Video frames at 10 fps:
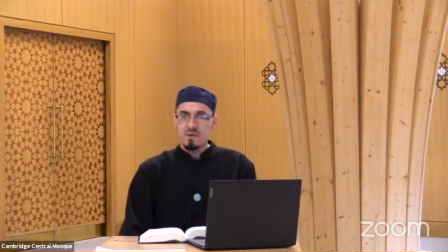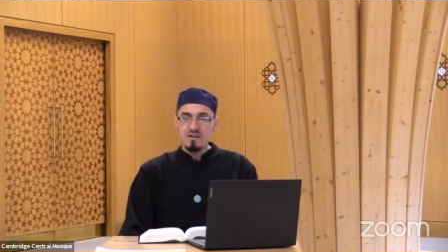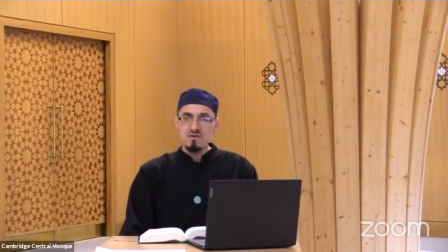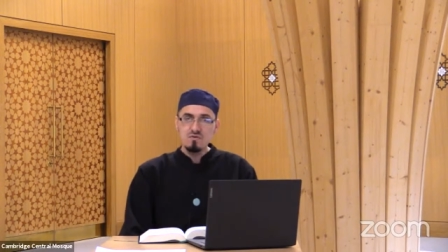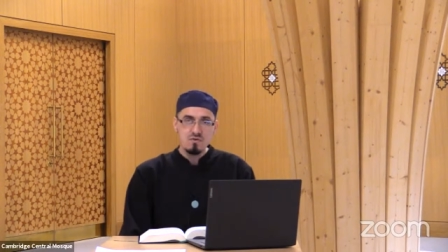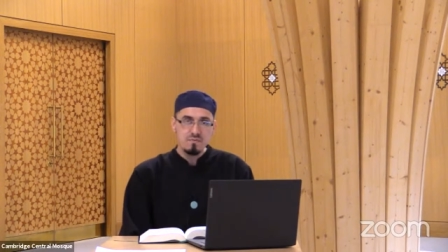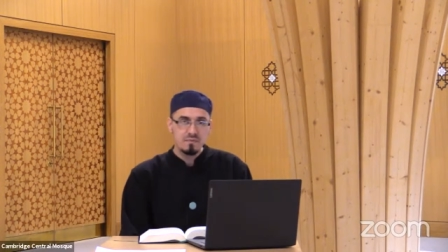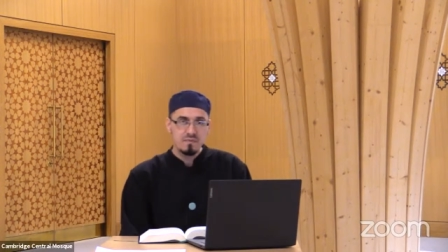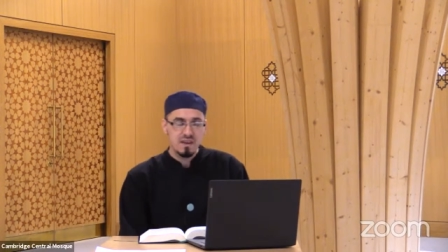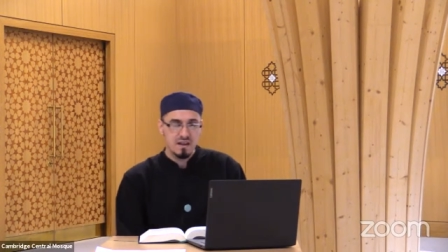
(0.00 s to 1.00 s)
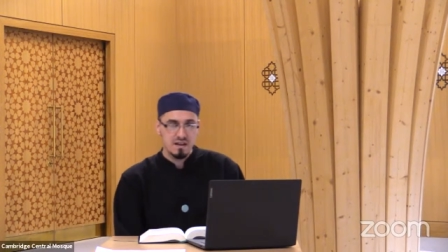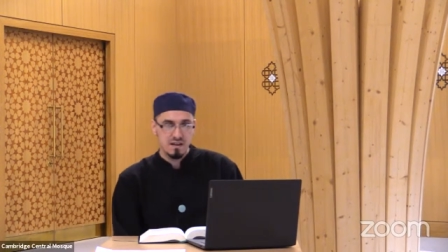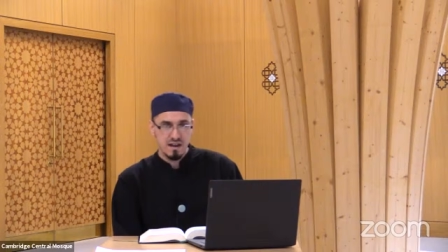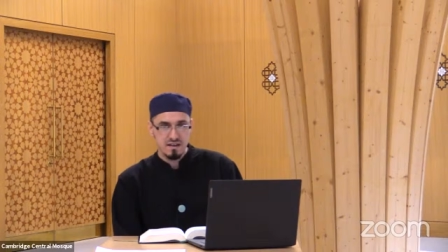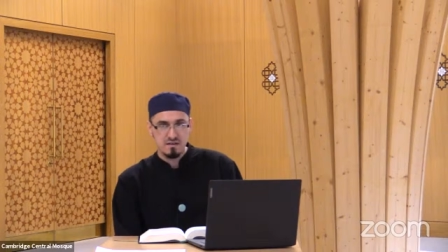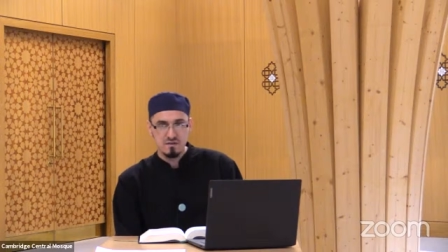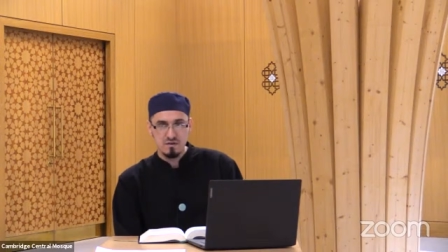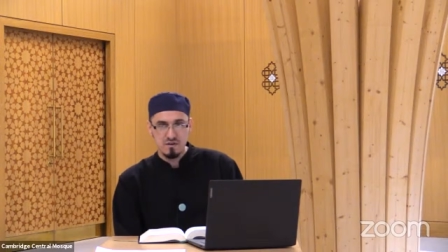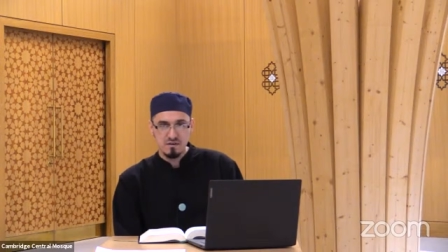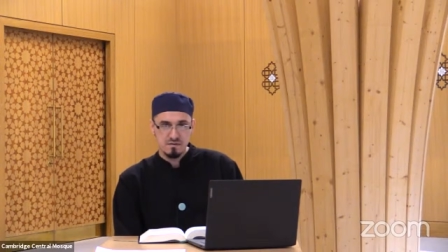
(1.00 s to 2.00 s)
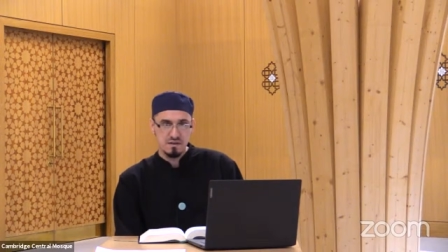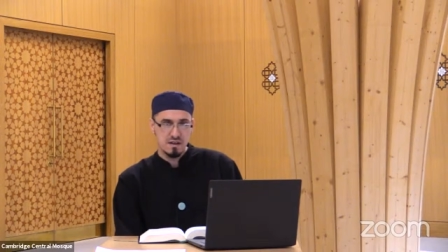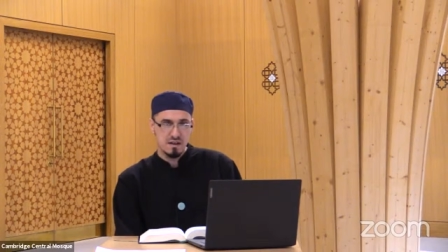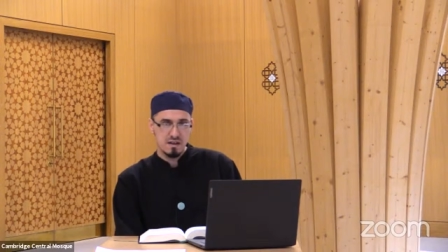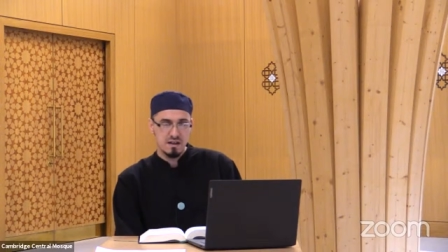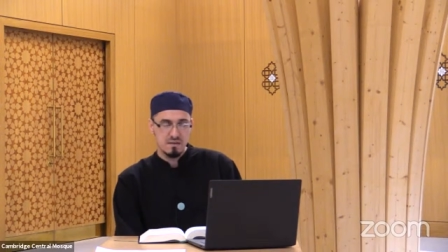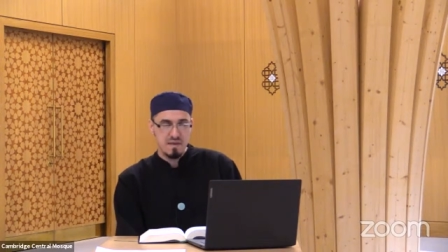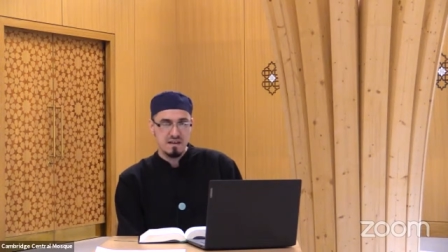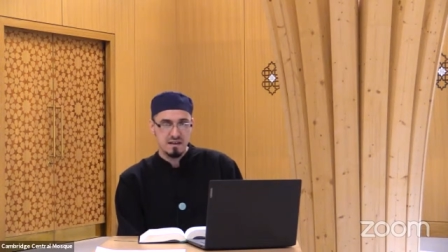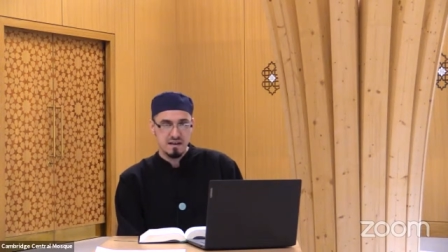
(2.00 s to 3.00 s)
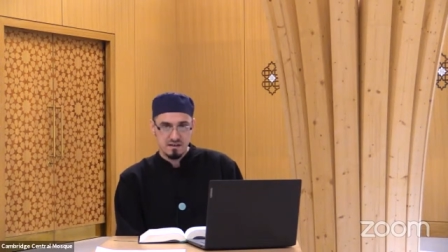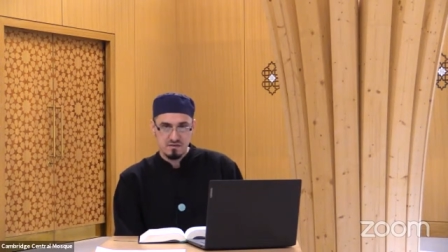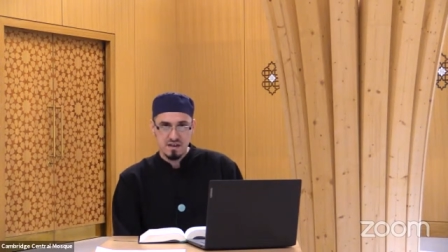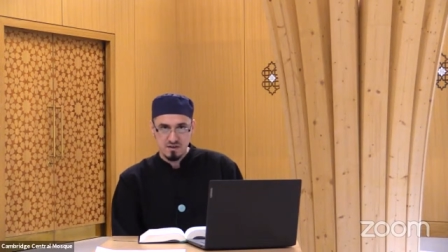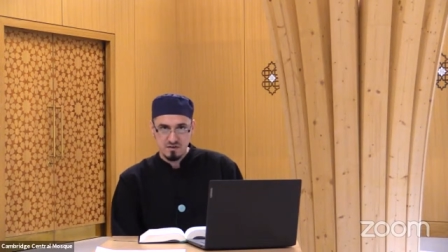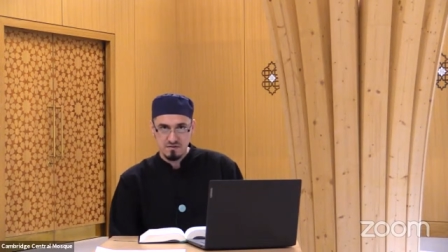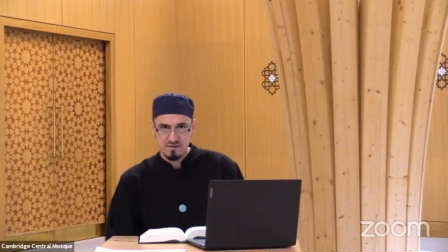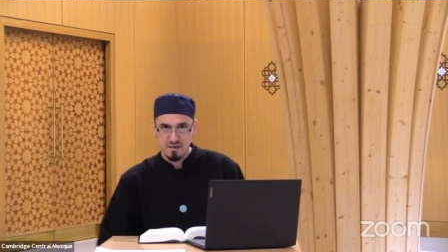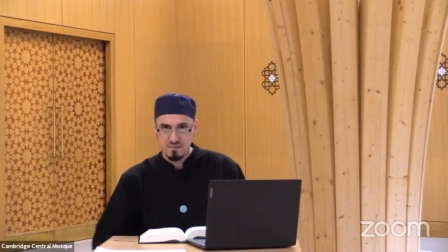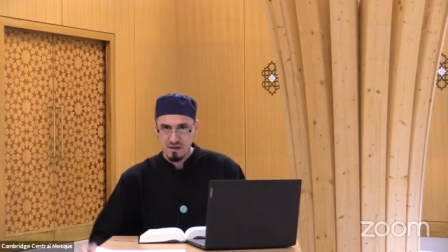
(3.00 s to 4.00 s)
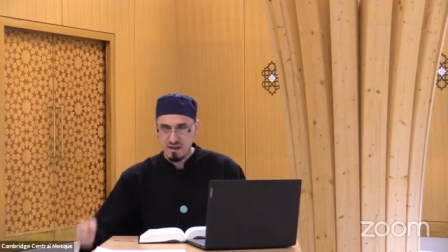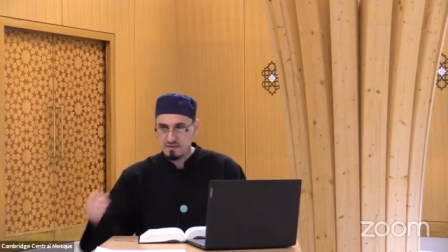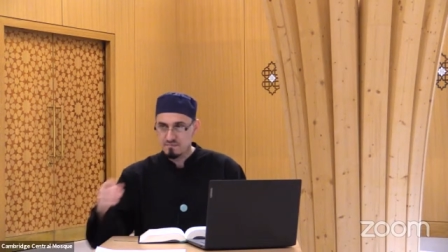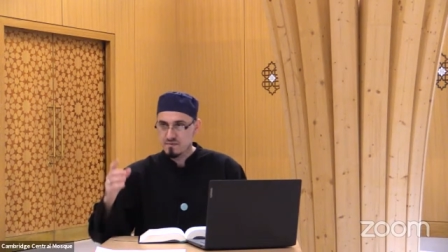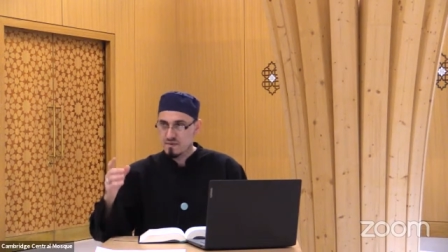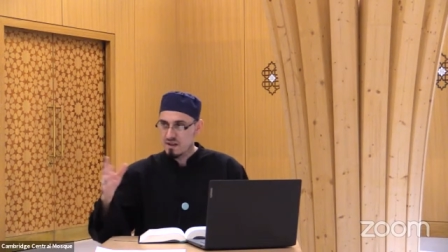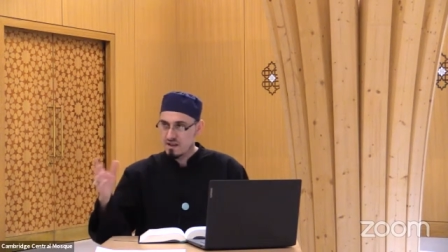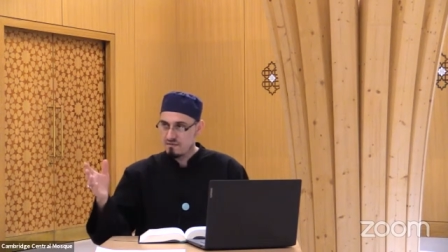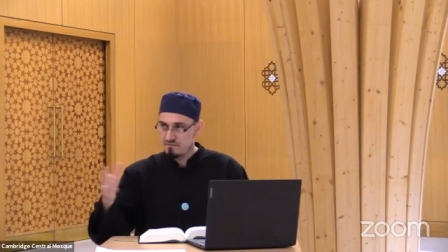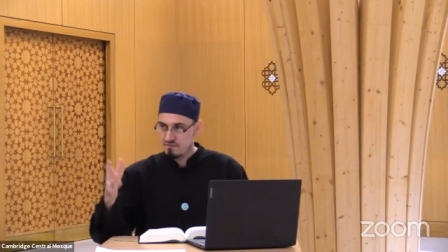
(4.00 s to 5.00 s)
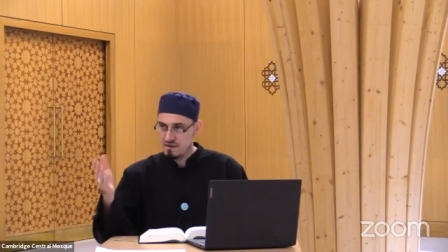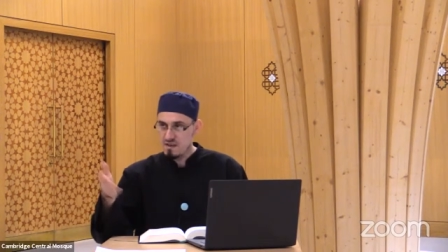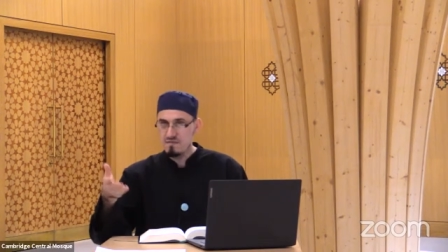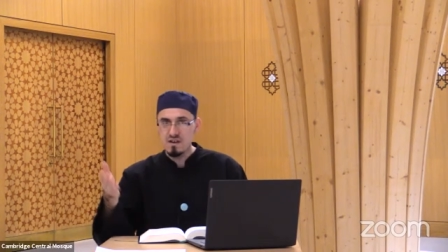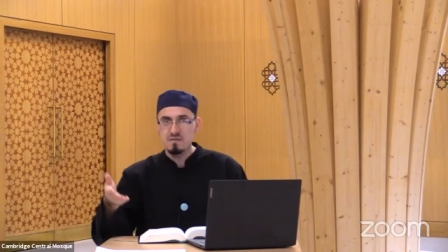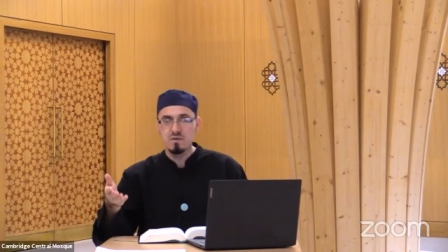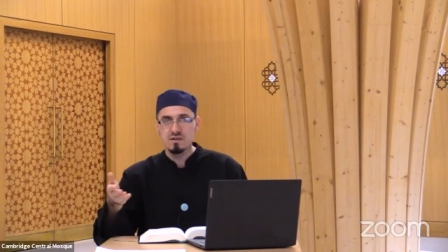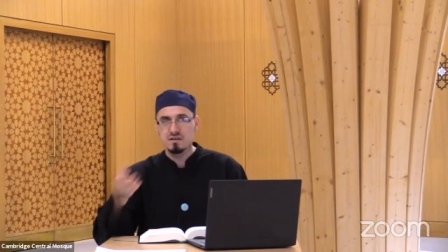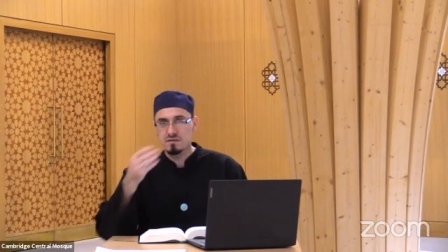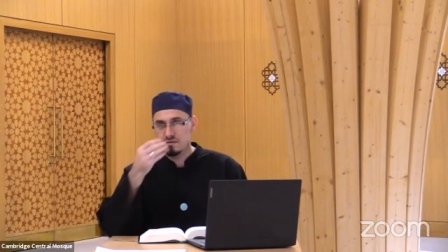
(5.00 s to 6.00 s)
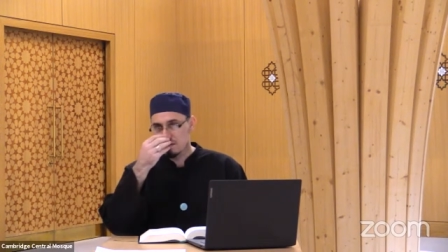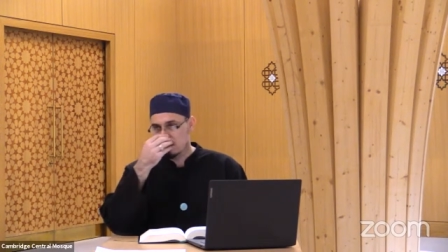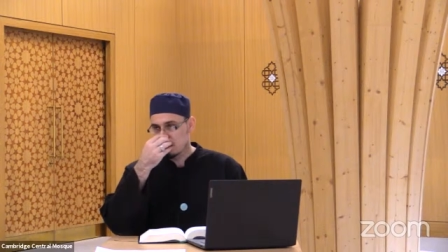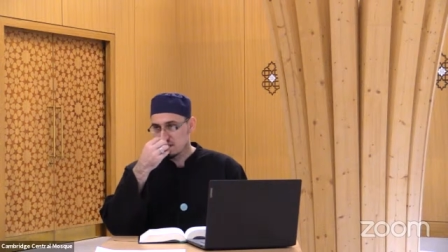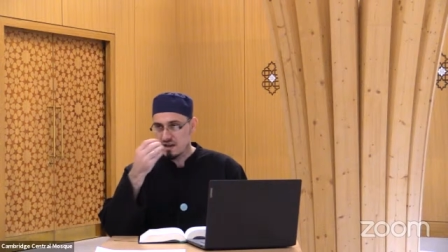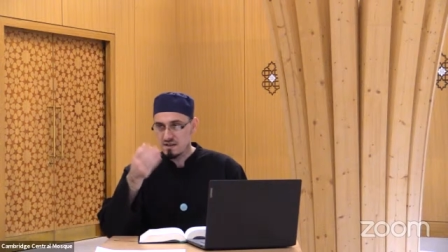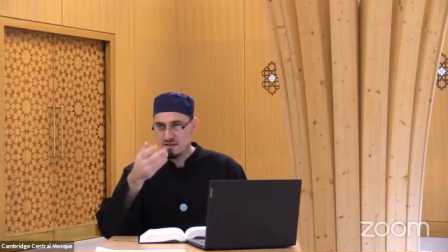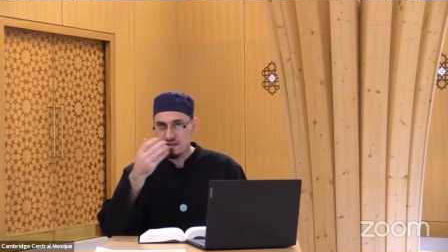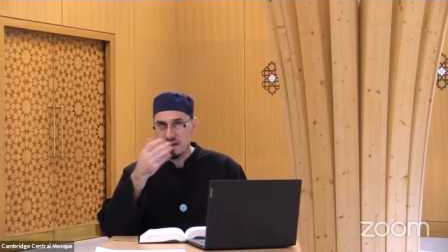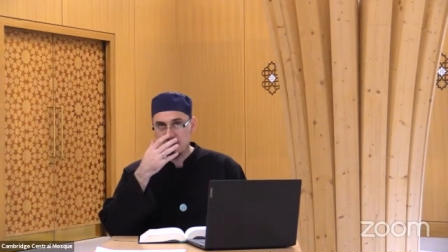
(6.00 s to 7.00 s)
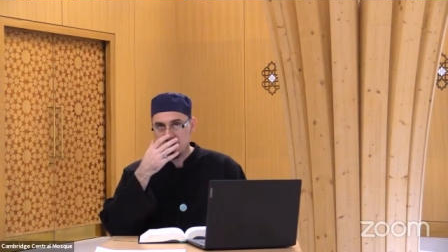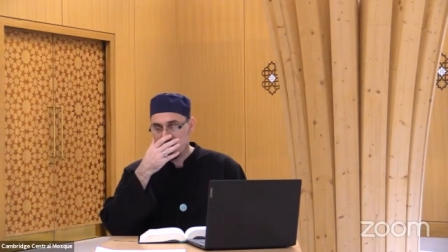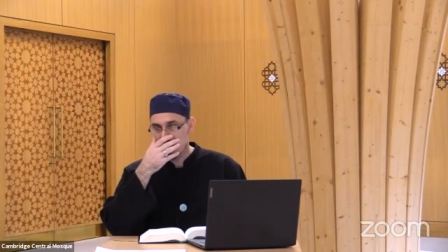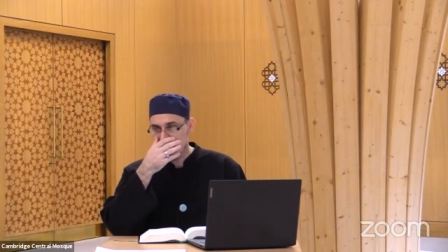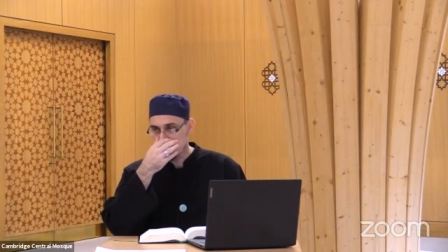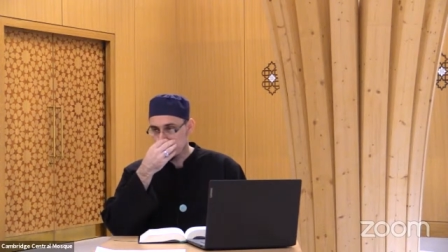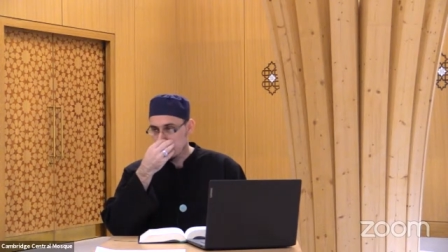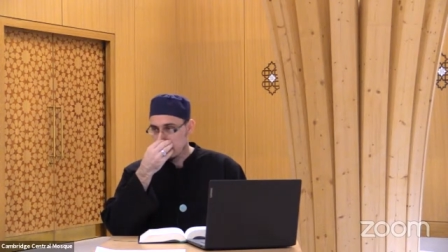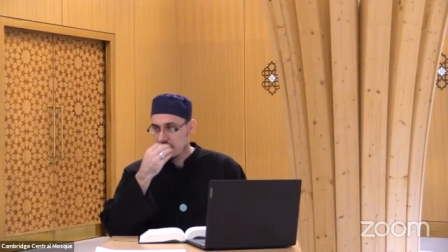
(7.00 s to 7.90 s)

When you uh, like, you know, uh, make an accusation of someone, like if even in modern society in secular countries,